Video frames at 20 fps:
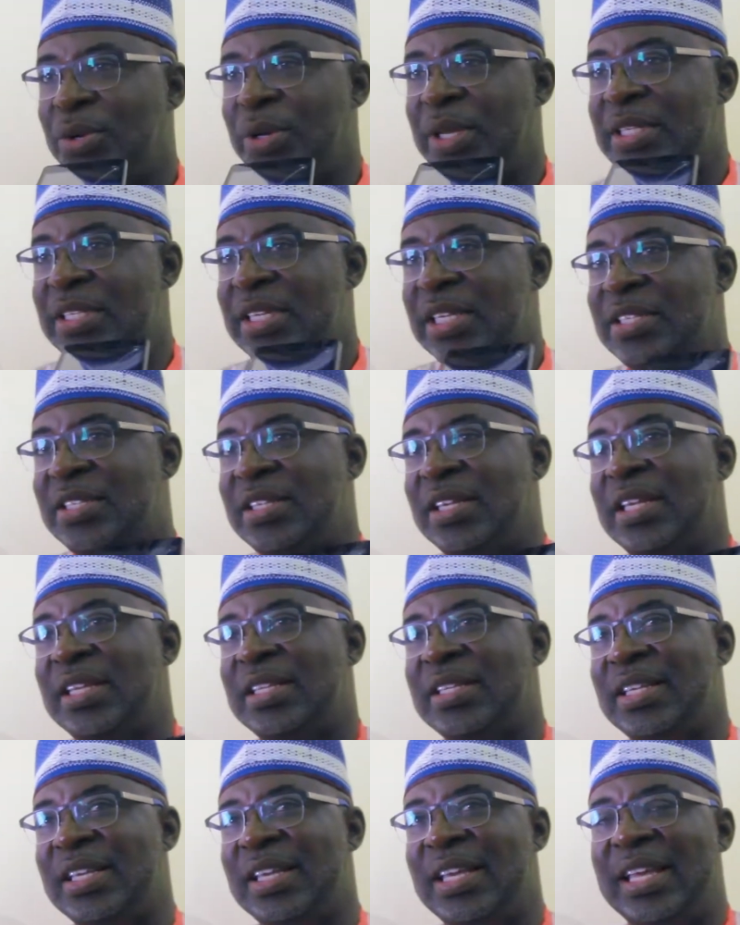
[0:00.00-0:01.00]
it's
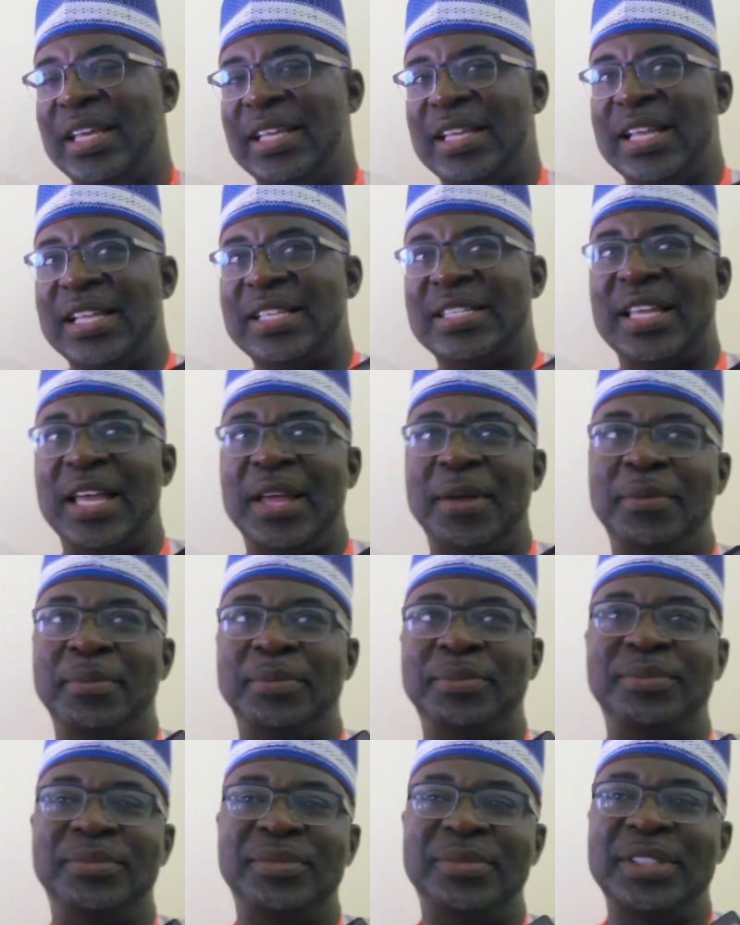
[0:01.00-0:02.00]

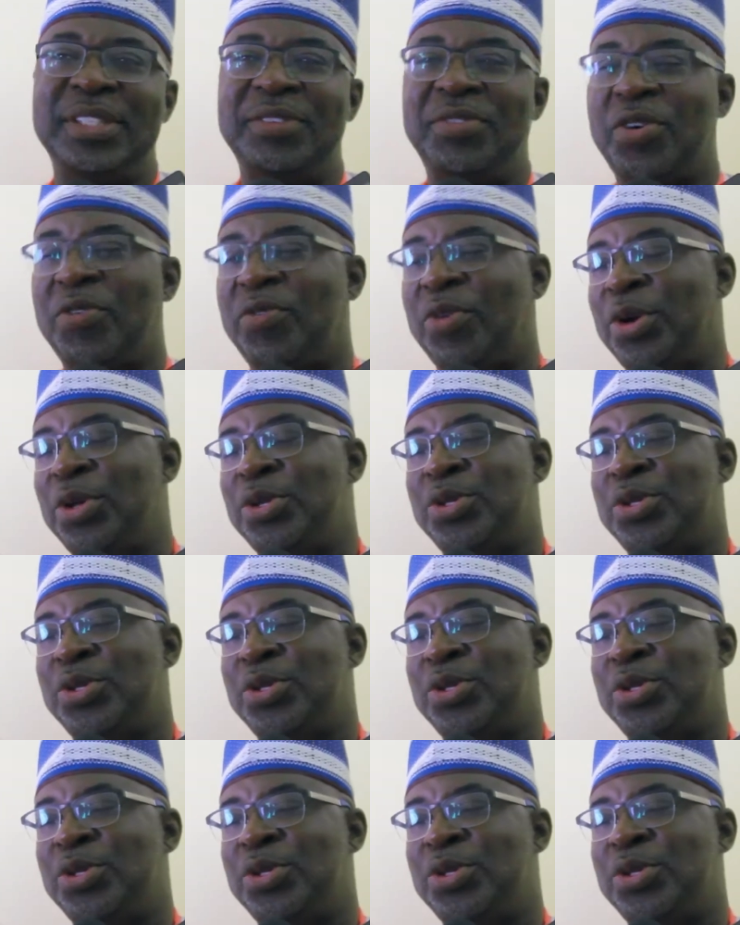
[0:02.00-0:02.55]
difficult for you